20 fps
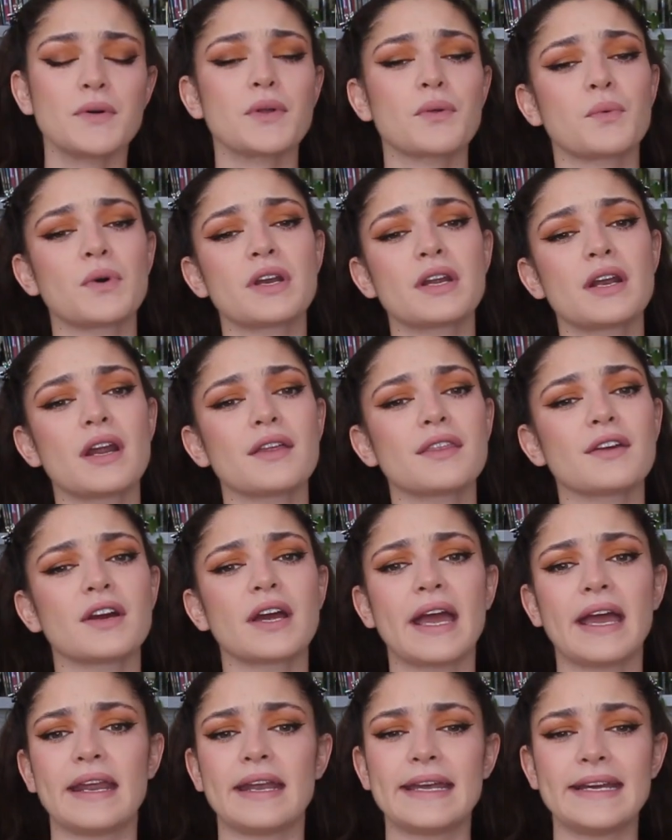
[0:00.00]
with one another
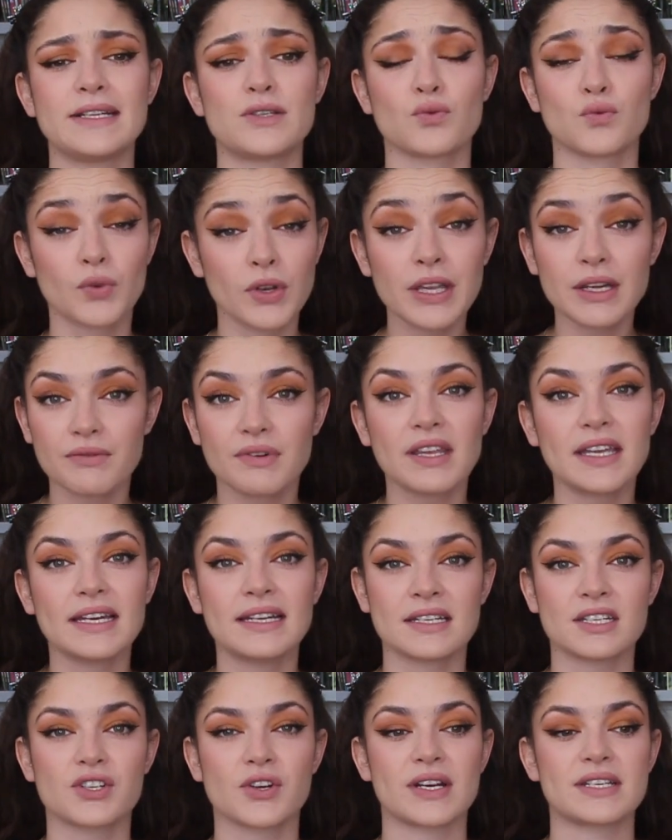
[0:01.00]
and it's really, really
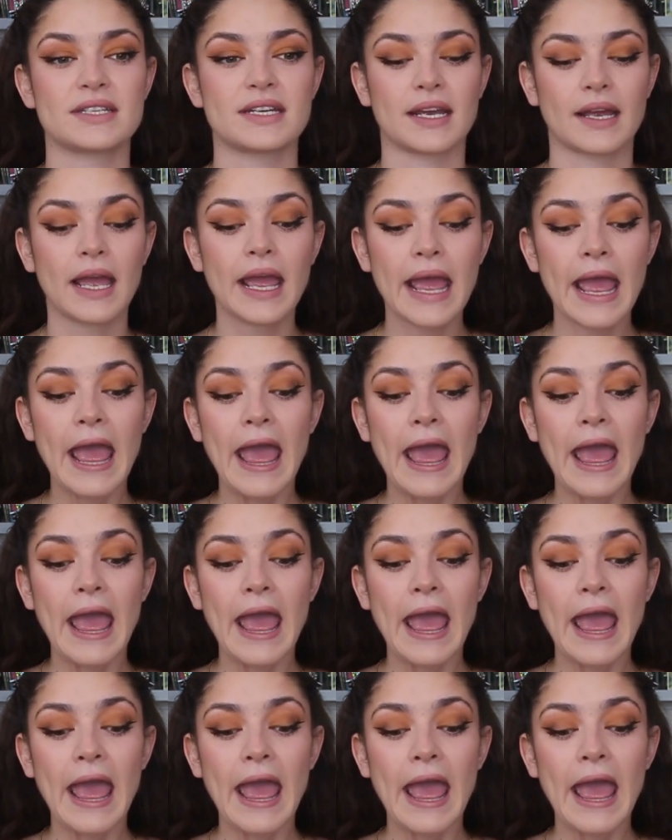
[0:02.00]
interesting.